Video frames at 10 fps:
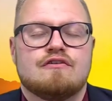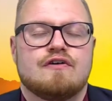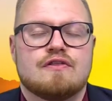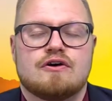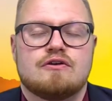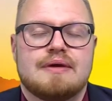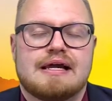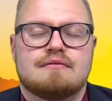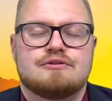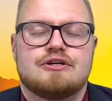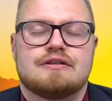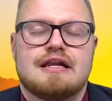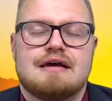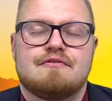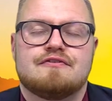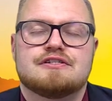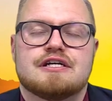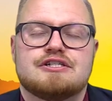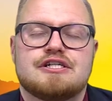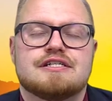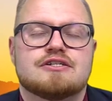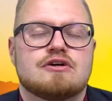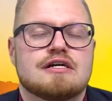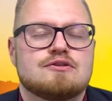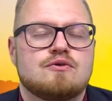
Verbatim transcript: Father God, we come to you in the name of your Son, Jesus Christ.